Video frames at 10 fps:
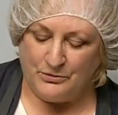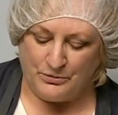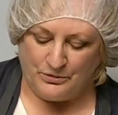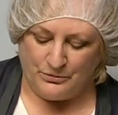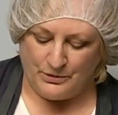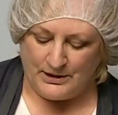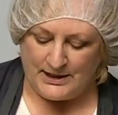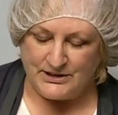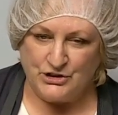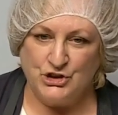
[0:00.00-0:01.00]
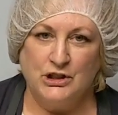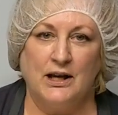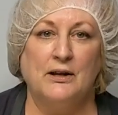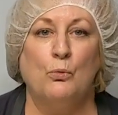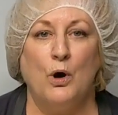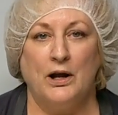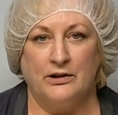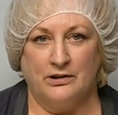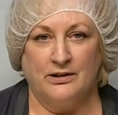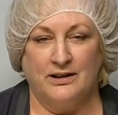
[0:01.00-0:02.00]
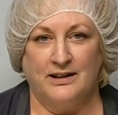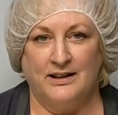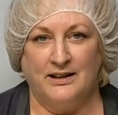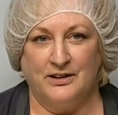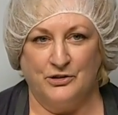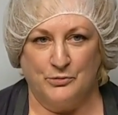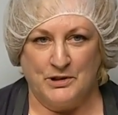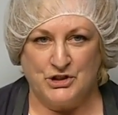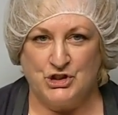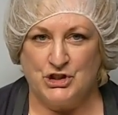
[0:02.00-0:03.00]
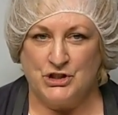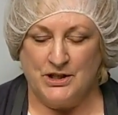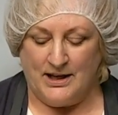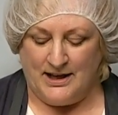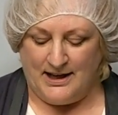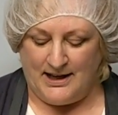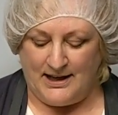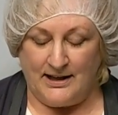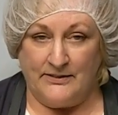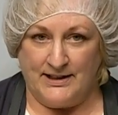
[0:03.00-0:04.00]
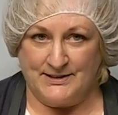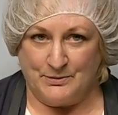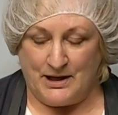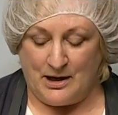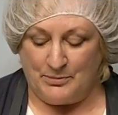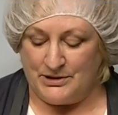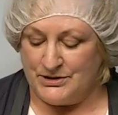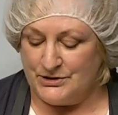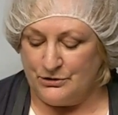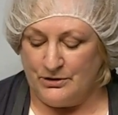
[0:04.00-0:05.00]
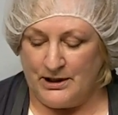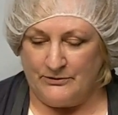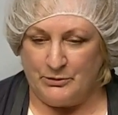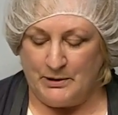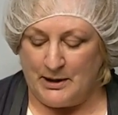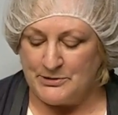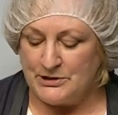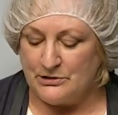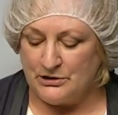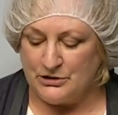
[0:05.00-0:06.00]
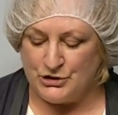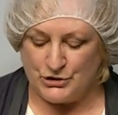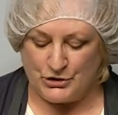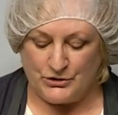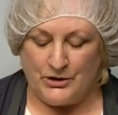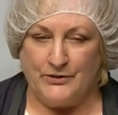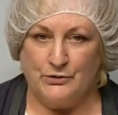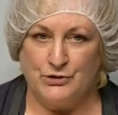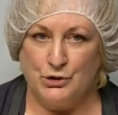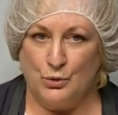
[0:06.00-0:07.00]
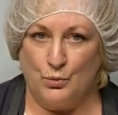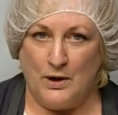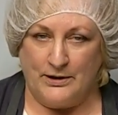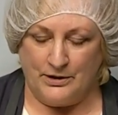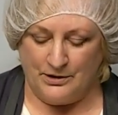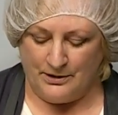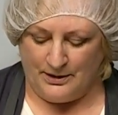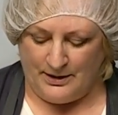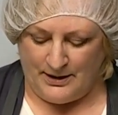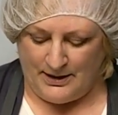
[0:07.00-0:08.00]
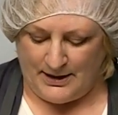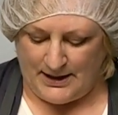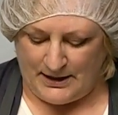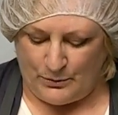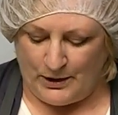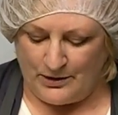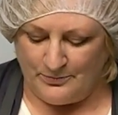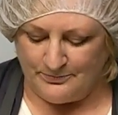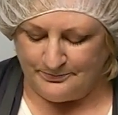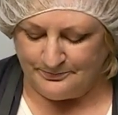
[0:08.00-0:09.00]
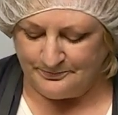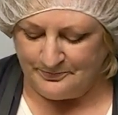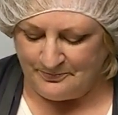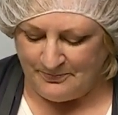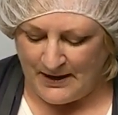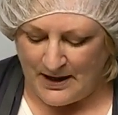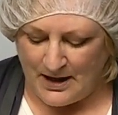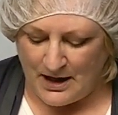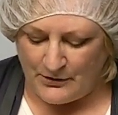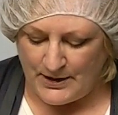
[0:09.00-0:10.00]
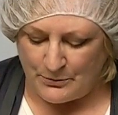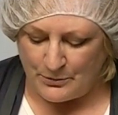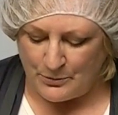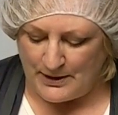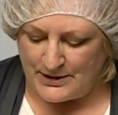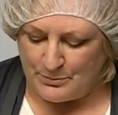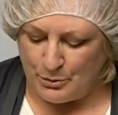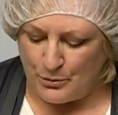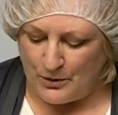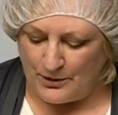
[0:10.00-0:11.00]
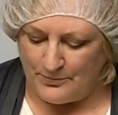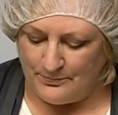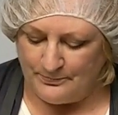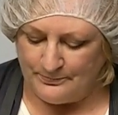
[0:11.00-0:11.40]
we realized that she got water in her mixture, and that's what happened. So you have to be absolutely sure that there is no water anywhere. All right, we're ready to pour.